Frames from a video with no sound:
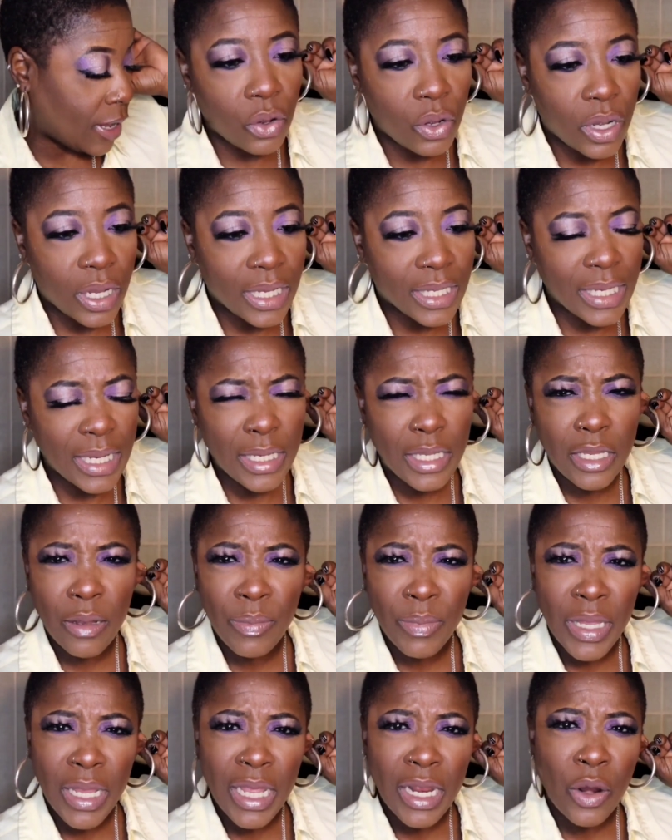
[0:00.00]
Oh, is there
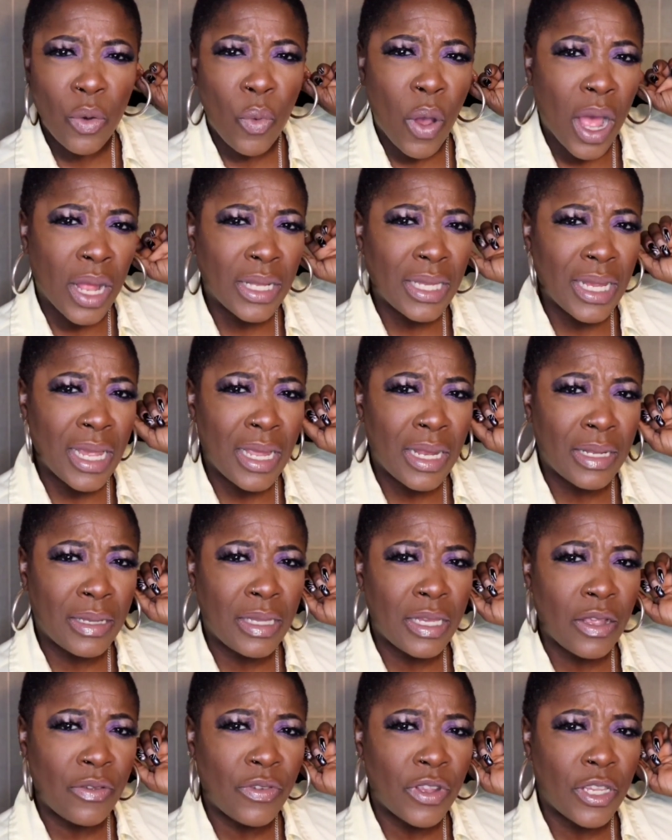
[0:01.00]
something in the water in
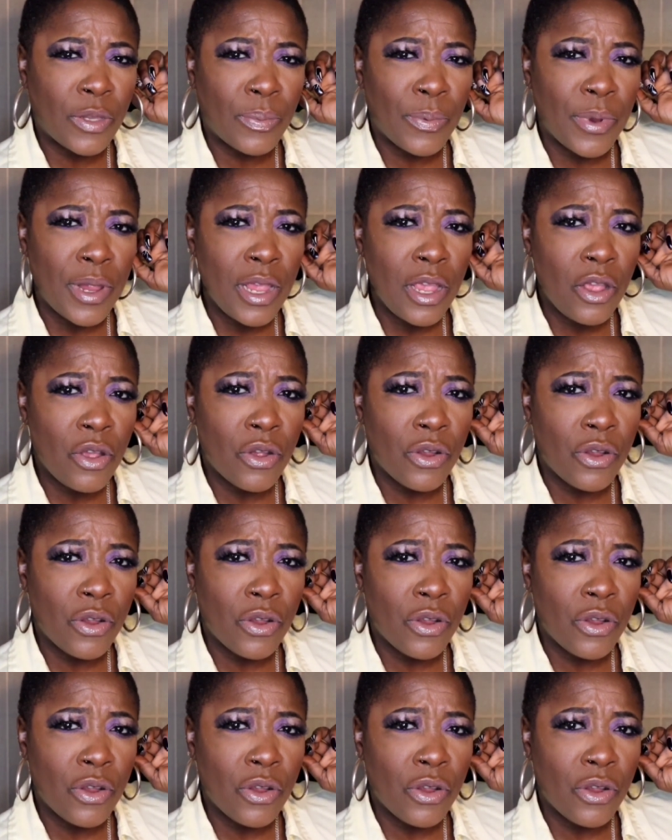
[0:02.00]
Silver Spring,